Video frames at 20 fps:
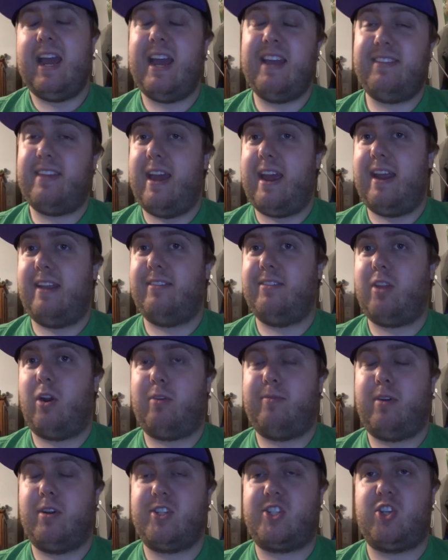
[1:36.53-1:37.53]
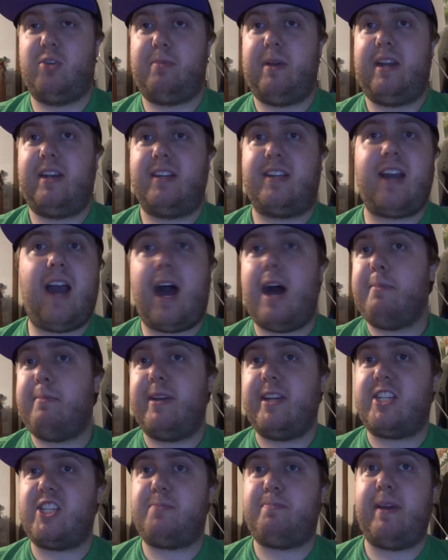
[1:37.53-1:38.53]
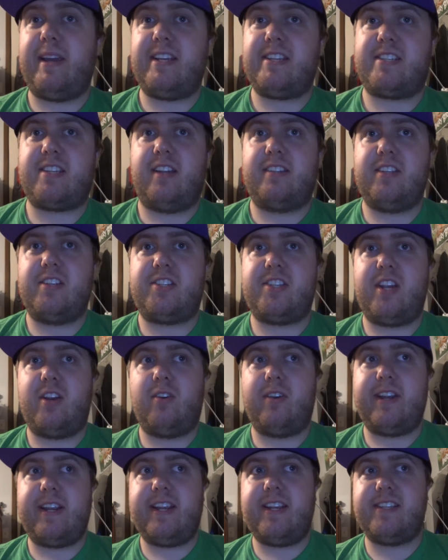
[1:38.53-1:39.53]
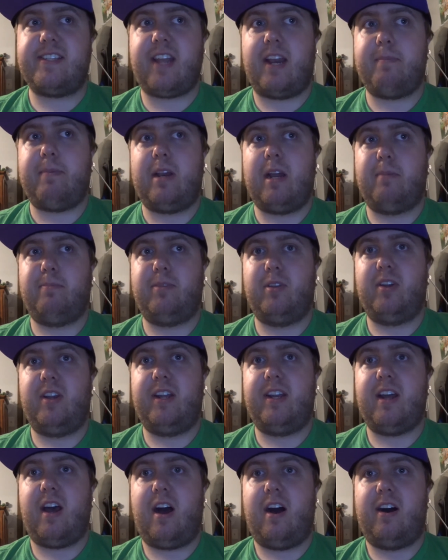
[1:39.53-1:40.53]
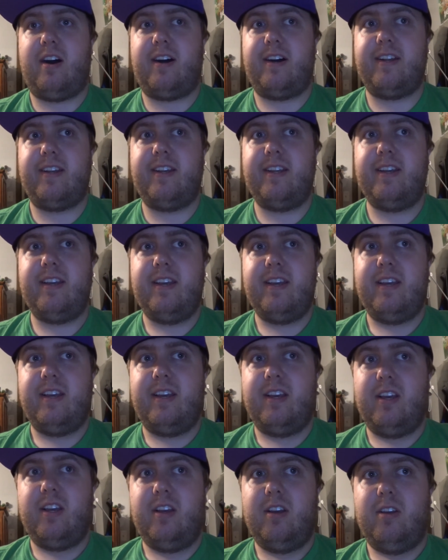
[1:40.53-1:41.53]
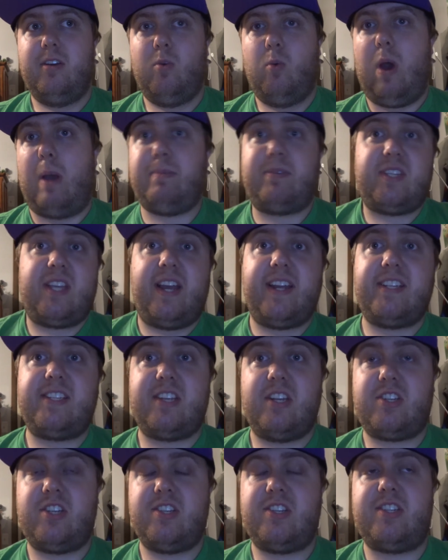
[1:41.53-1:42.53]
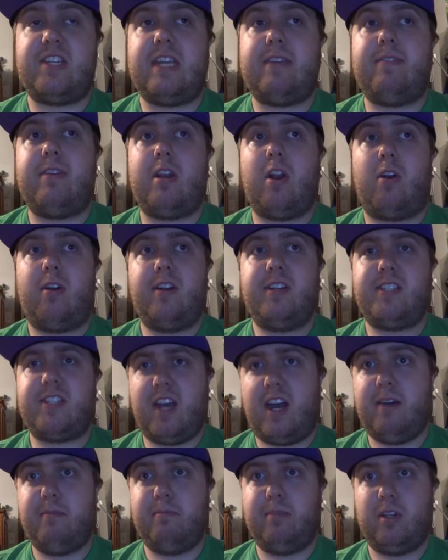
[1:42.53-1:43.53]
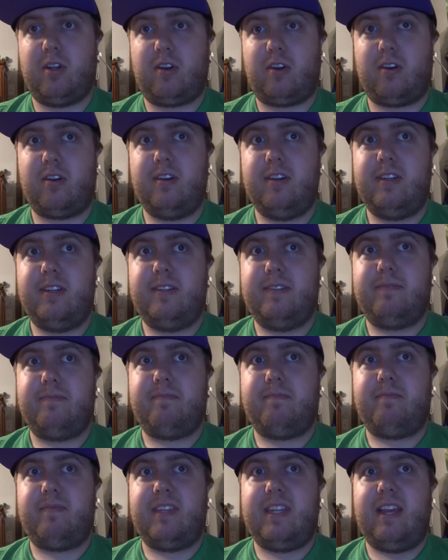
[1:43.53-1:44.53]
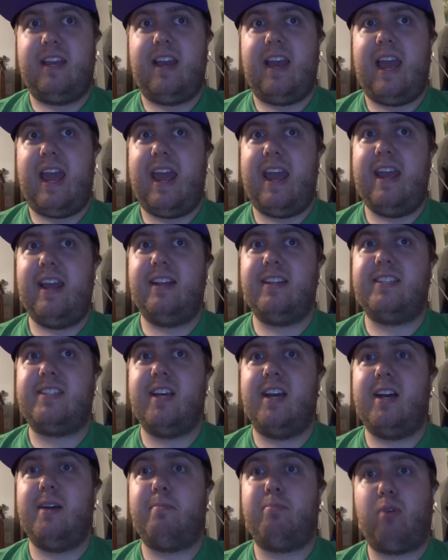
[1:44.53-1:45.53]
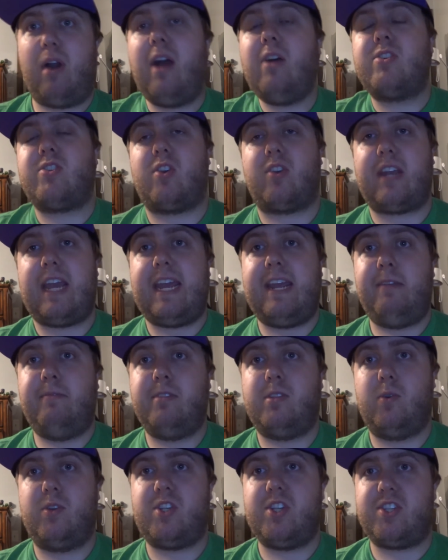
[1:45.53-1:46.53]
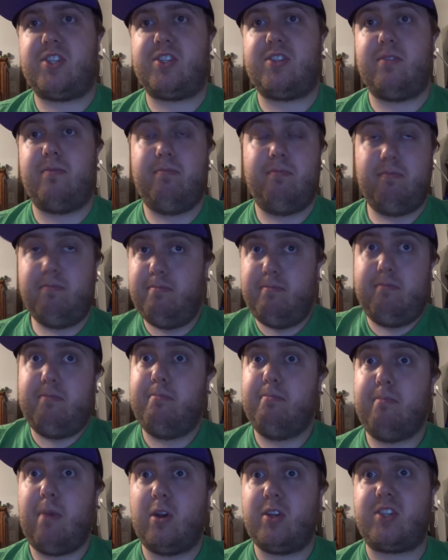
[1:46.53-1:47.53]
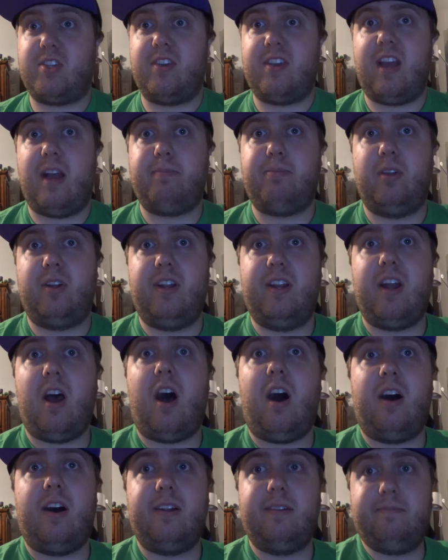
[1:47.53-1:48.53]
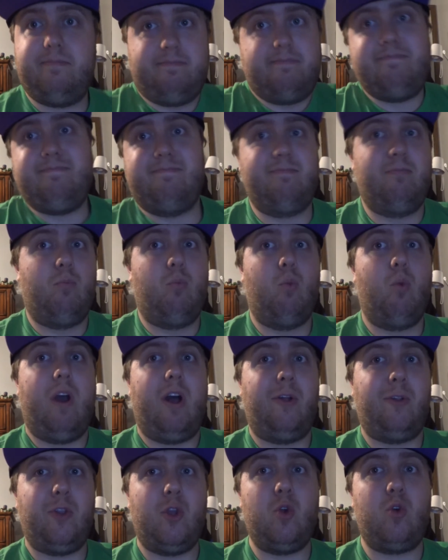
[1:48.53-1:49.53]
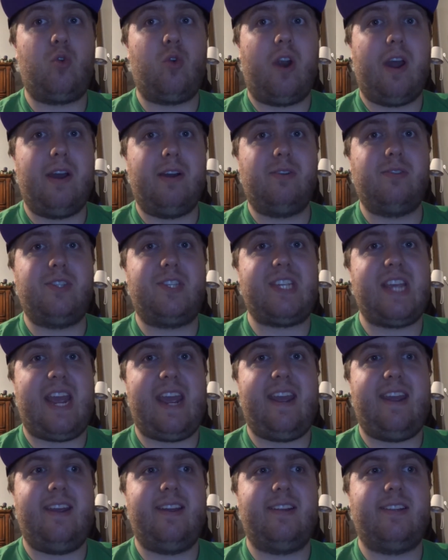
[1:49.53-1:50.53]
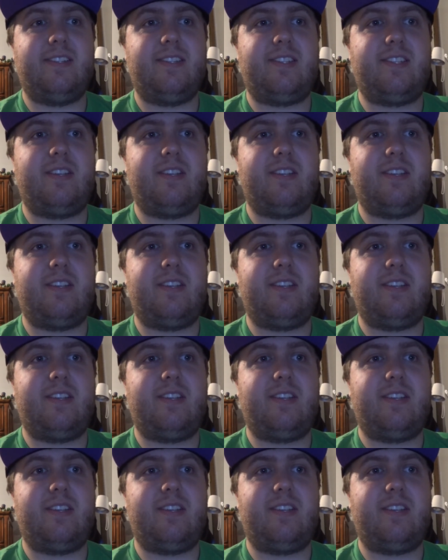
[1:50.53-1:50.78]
And then there have also been comics based on the series that have been uploaded on websites such as DeviantArt and Tumblr, and uh, browser games, which is mostly uploaded on, well, Newgrounds and